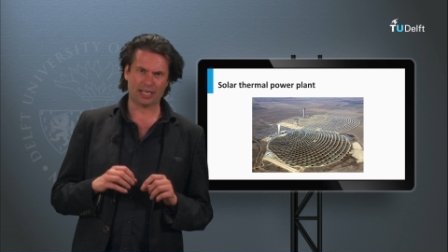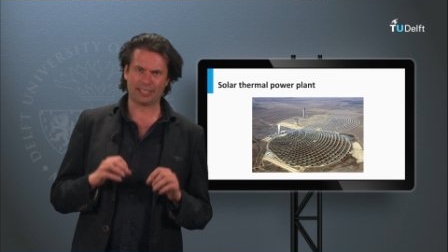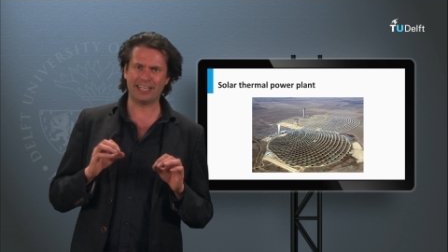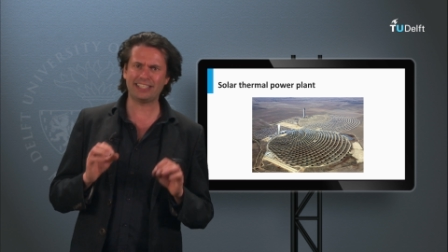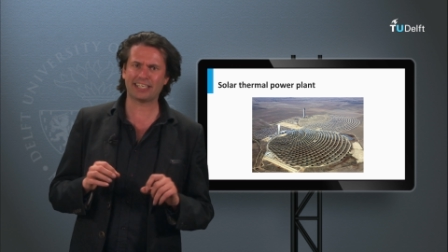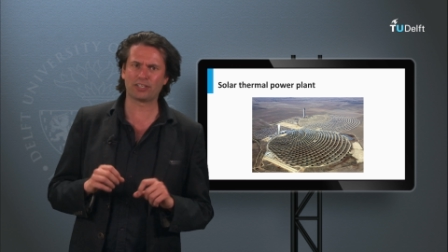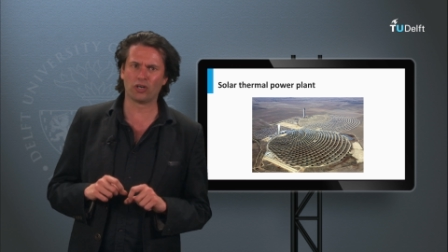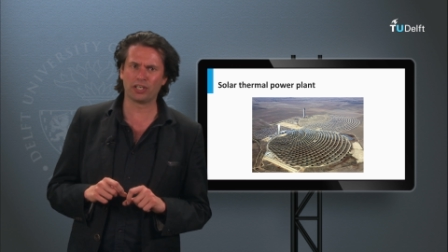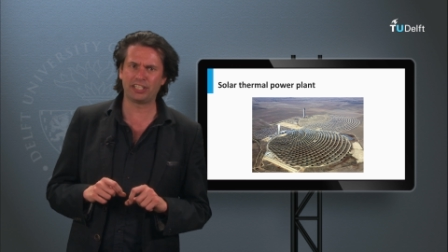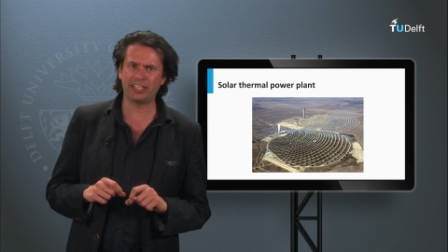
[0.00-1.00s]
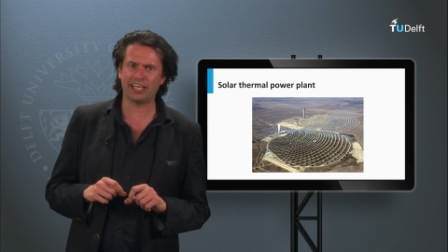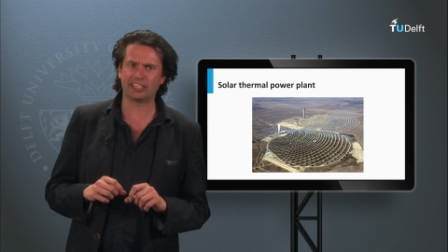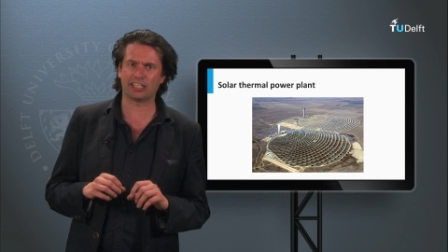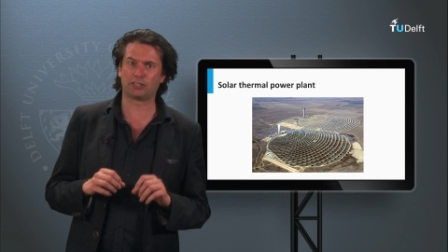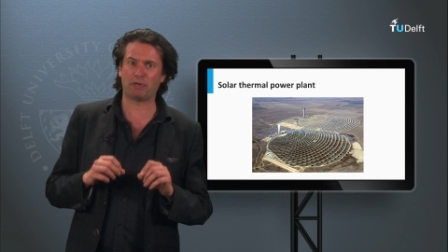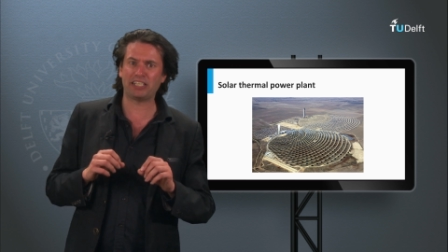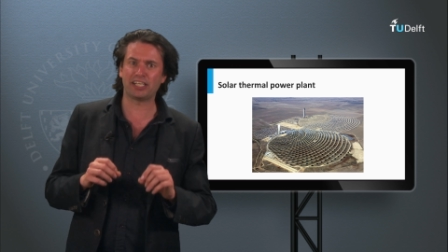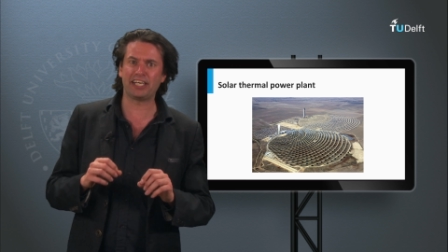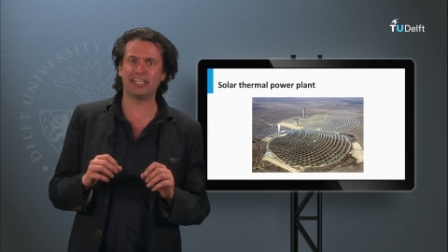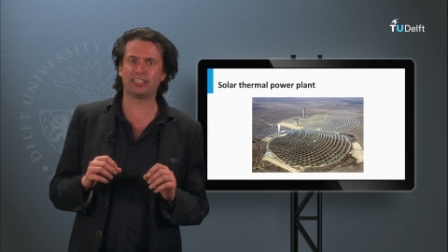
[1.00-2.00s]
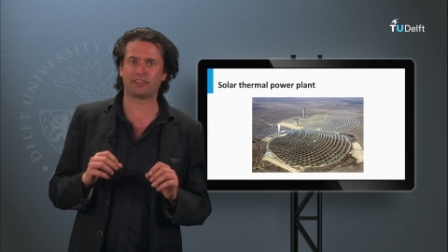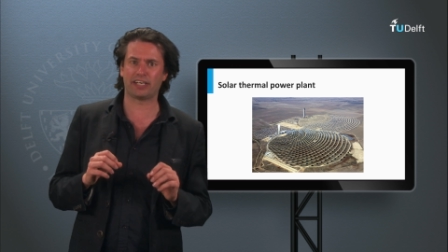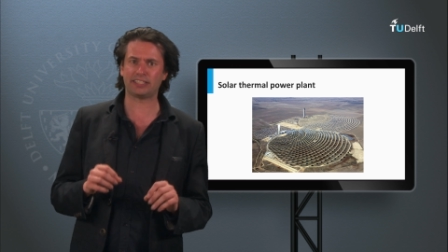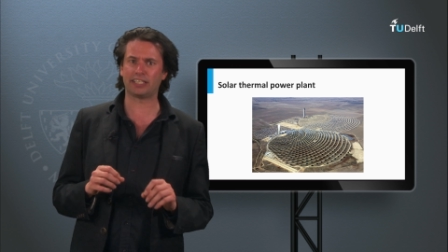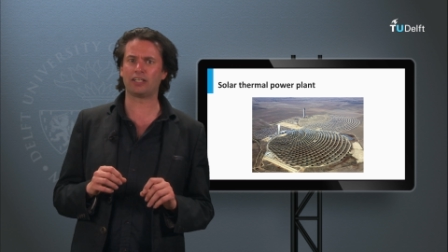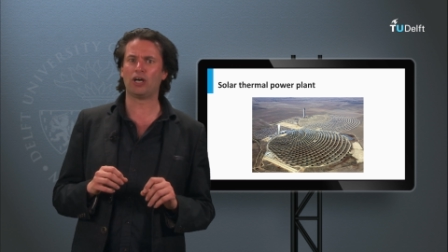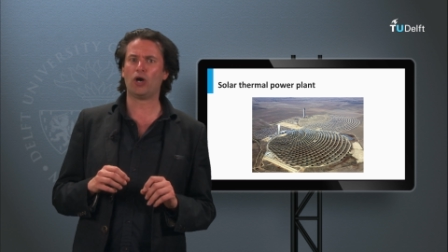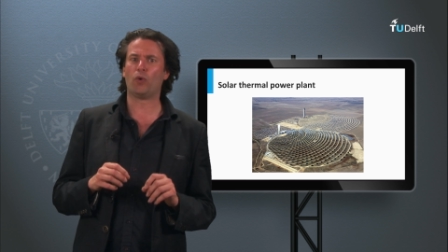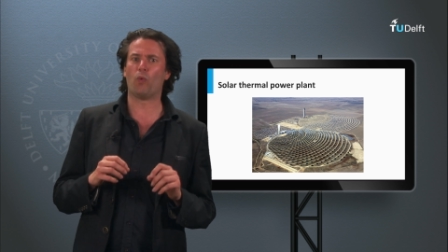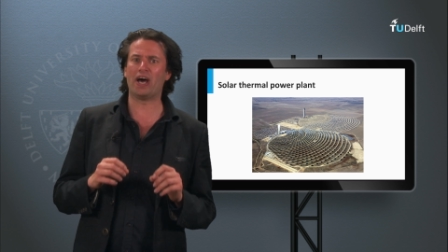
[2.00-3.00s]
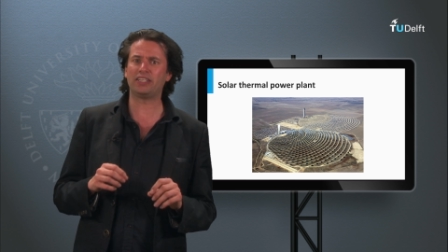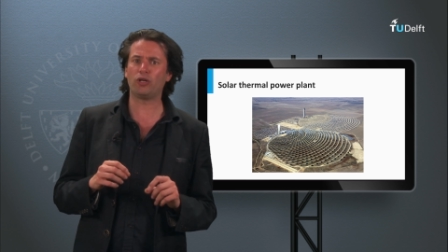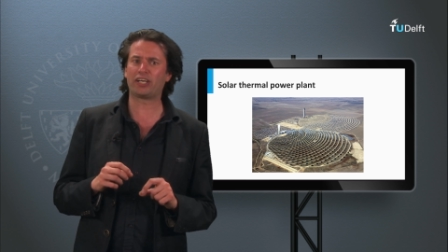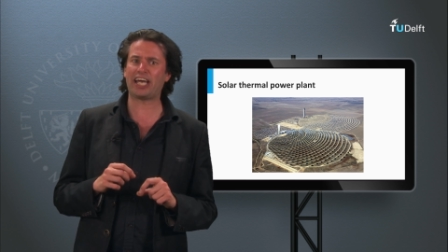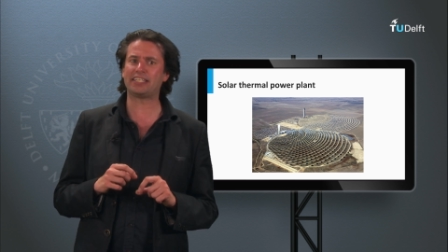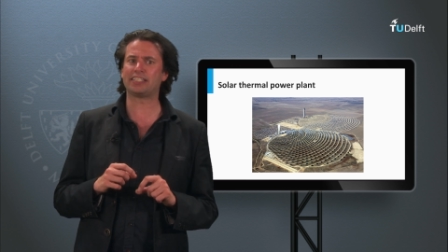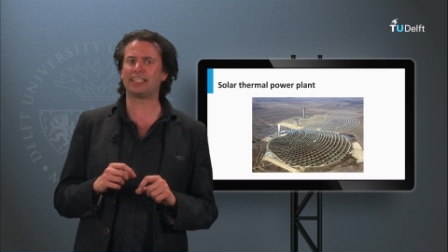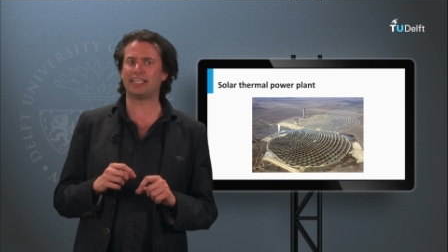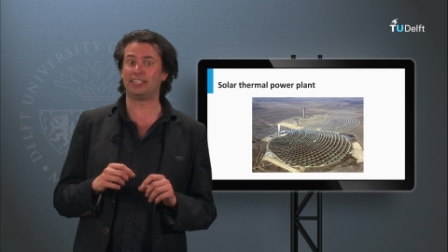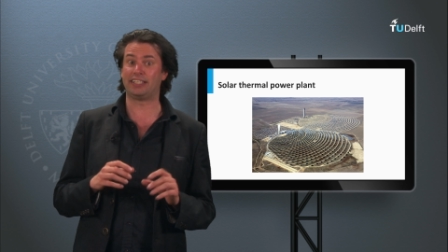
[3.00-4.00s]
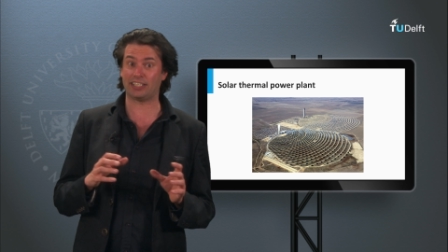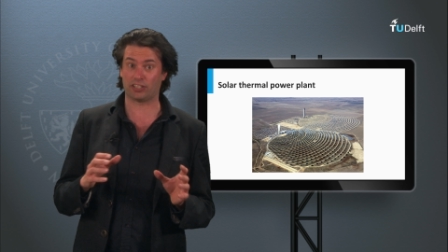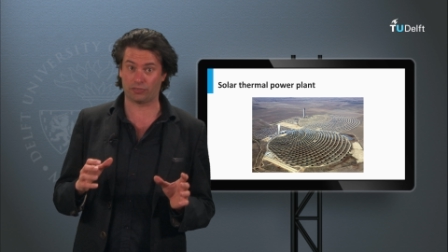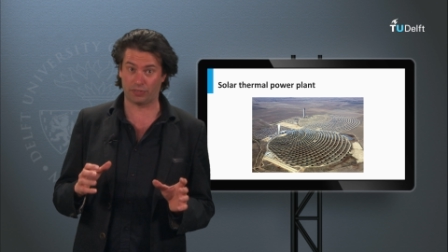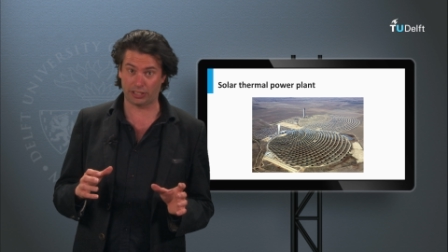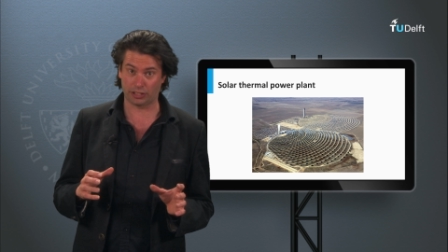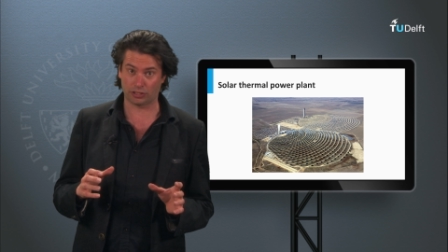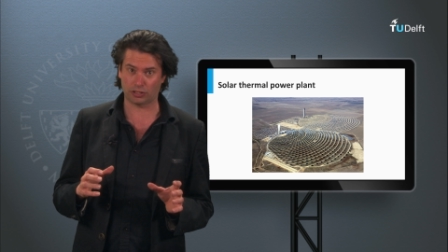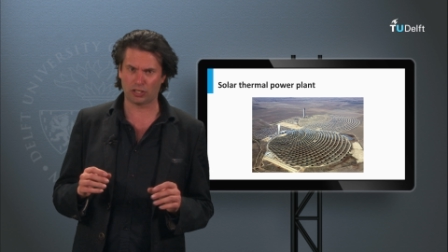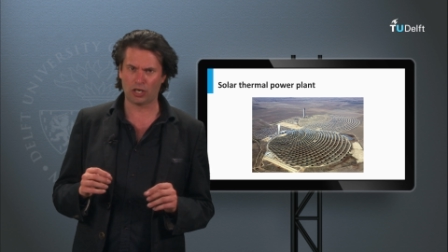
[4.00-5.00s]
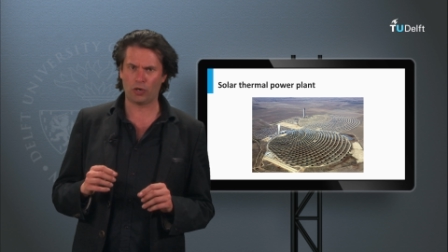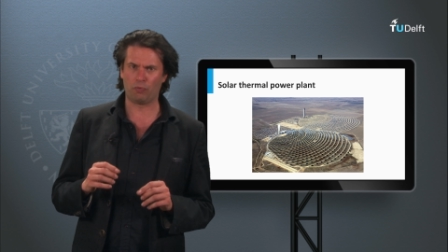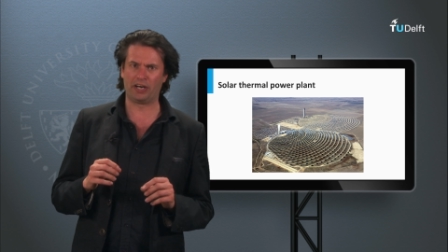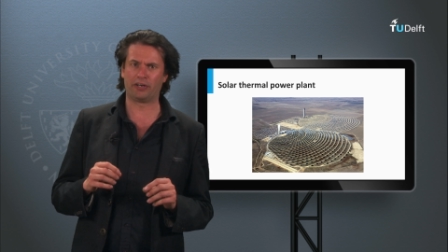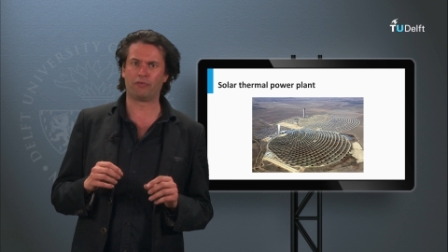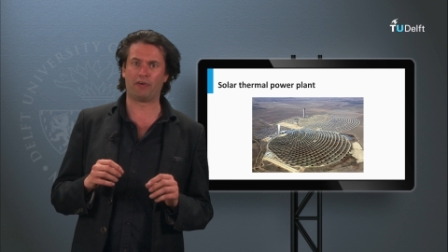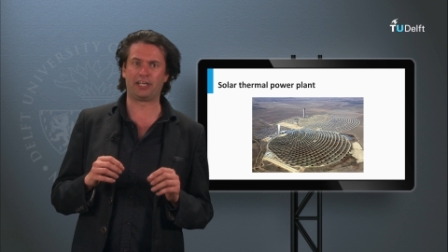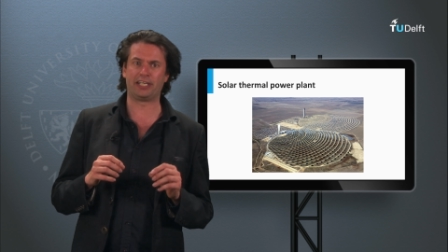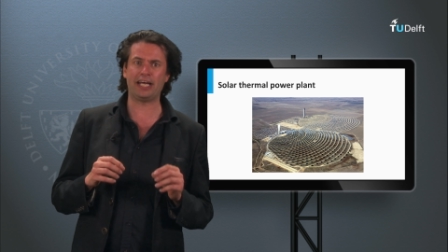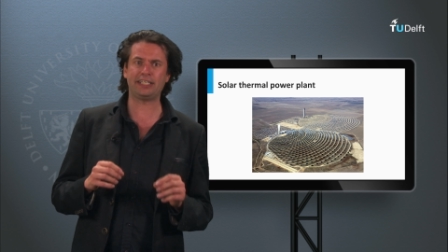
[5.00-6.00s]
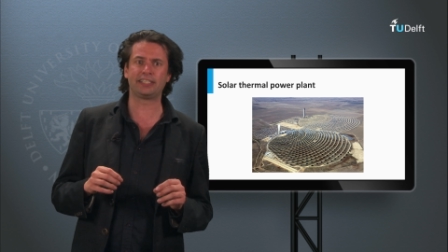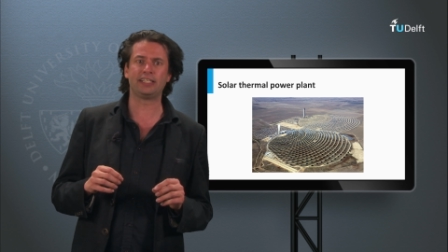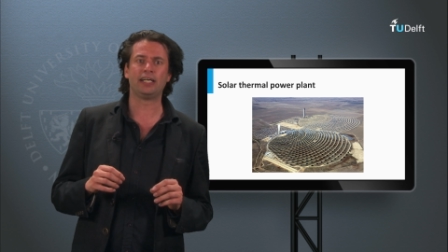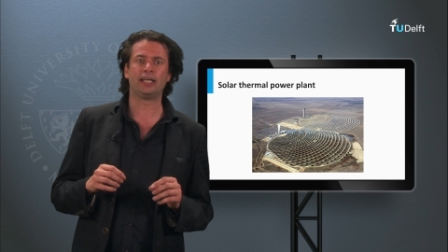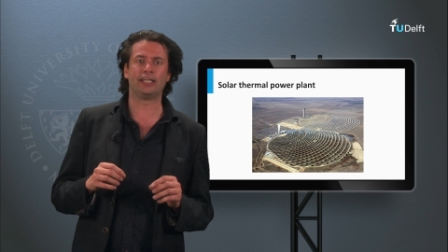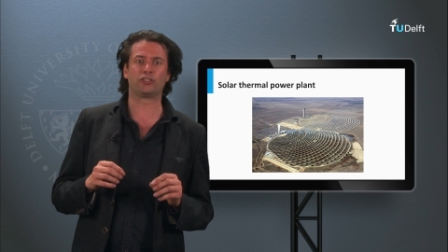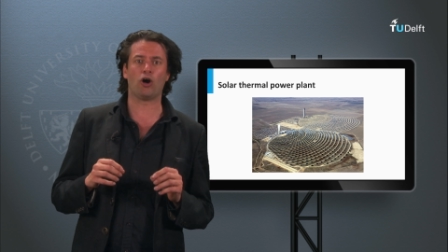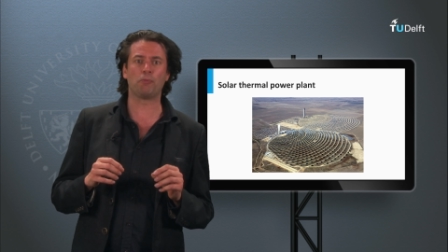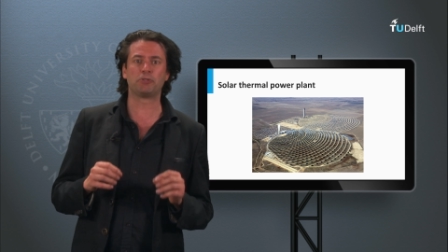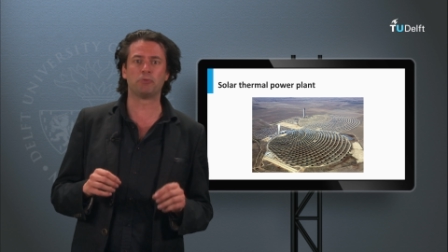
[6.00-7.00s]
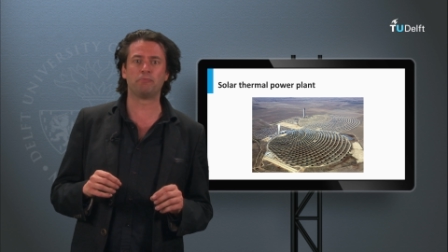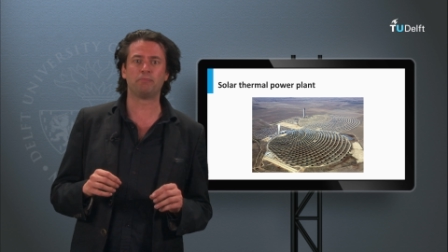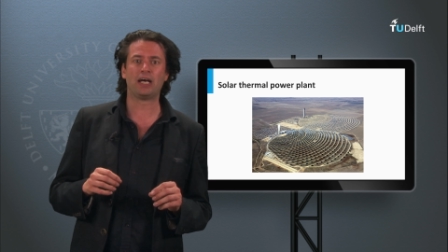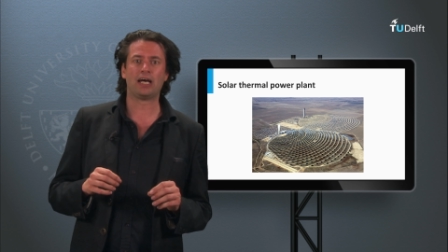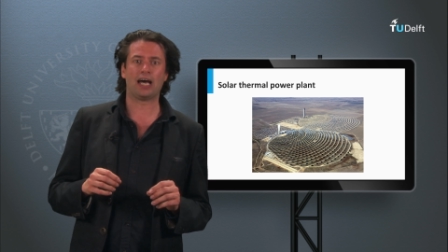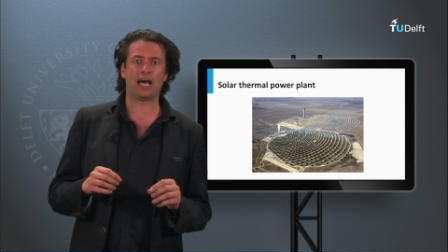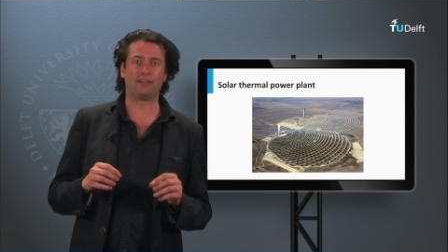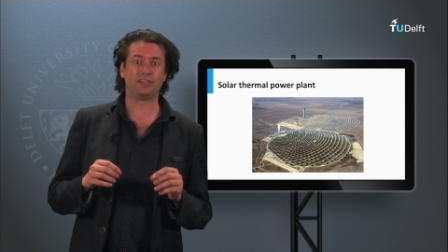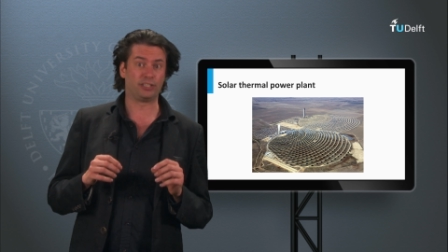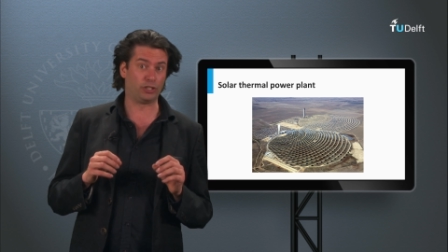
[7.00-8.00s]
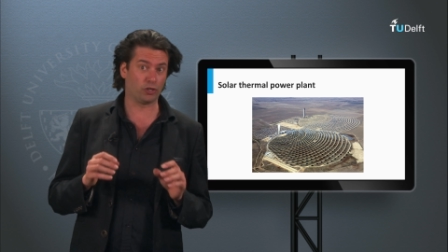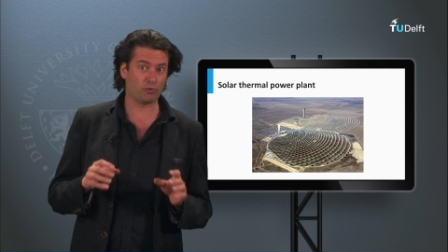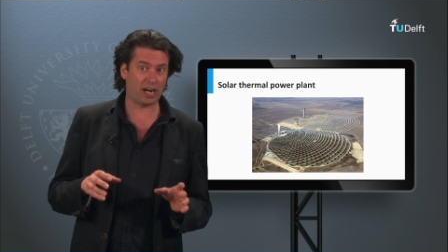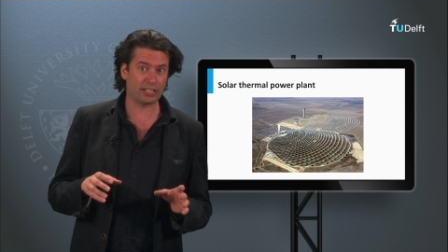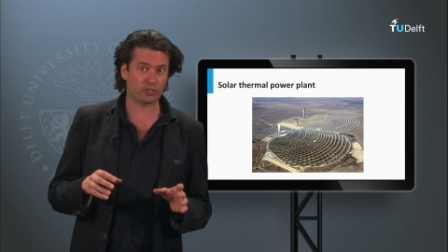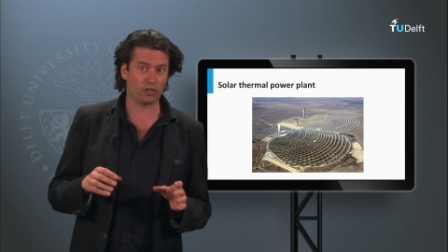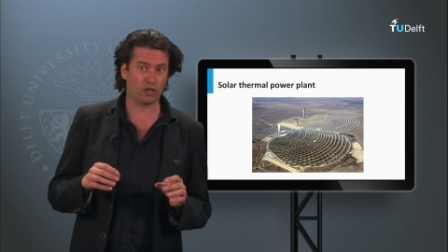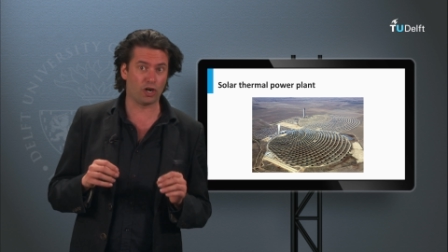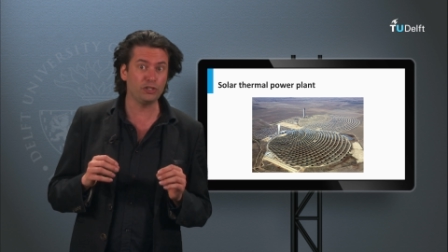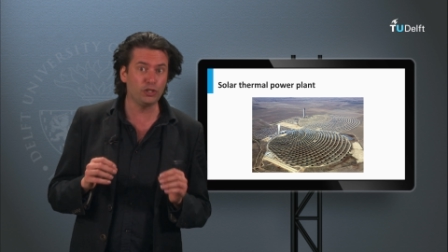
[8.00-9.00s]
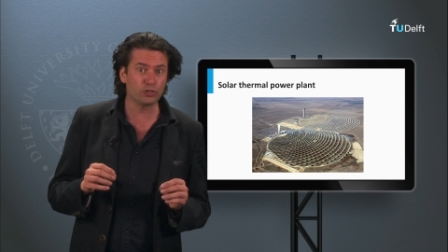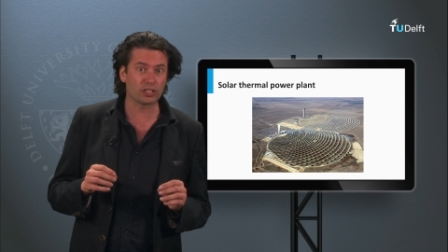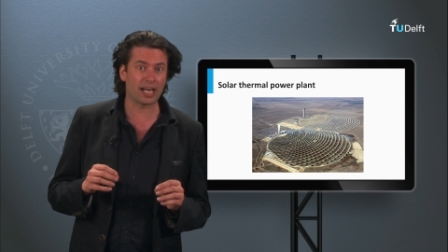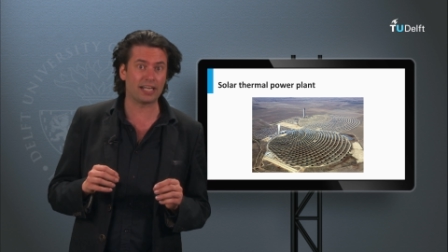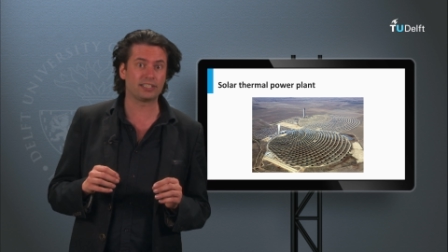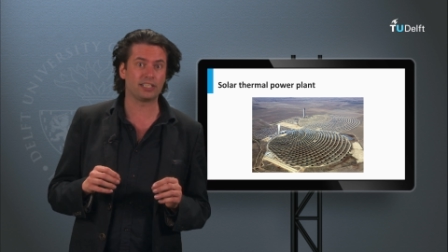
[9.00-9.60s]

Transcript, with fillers: This technology is especially interesting when located in desert regions, where radiation is optimum and the otherwise unused land